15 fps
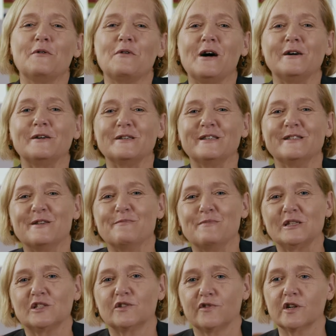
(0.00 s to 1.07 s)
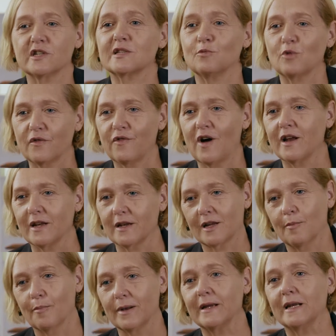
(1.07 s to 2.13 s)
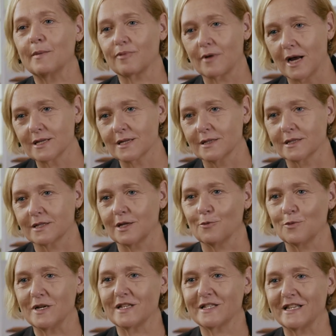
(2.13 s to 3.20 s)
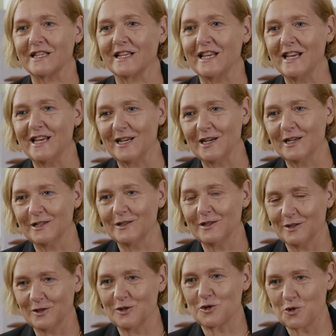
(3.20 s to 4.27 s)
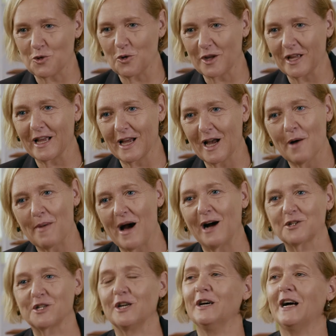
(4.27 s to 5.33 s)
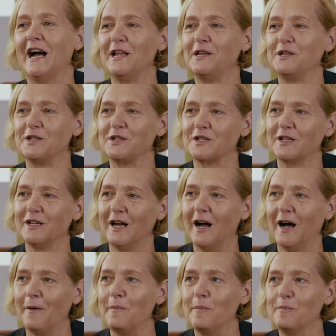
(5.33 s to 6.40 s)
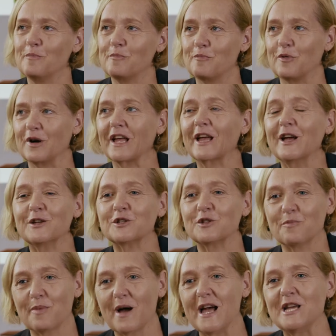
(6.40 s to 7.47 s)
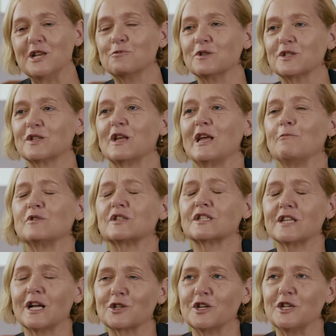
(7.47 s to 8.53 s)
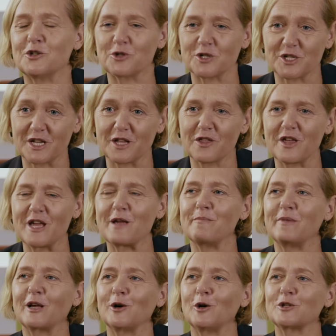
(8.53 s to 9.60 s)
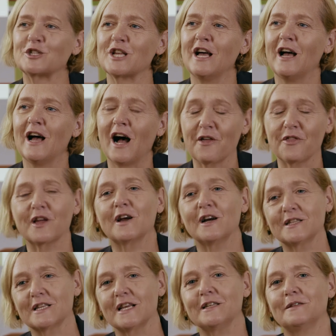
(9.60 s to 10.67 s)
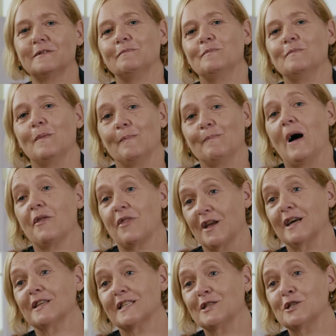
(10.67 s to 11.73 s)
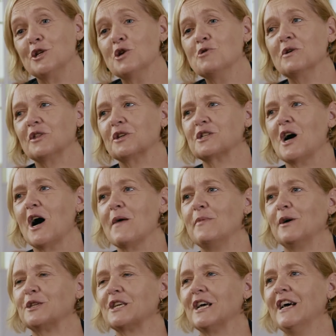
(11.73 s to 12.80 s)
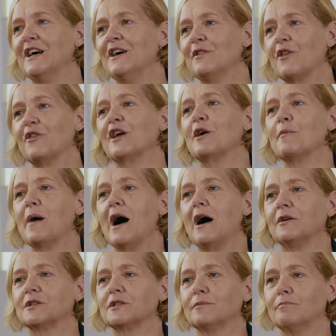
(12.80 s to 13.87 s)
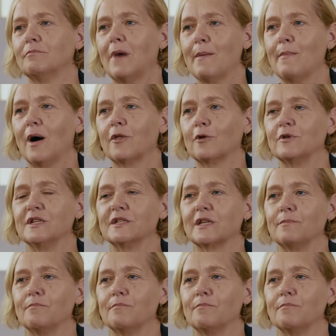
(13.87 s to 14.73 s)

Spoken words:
Well, Mrs. Ferguson would find it completely priceless that we're sitting here talking about her, and bringing her to the page was such an interesting thing, because I think I said to you at the time that the thing about my mother is,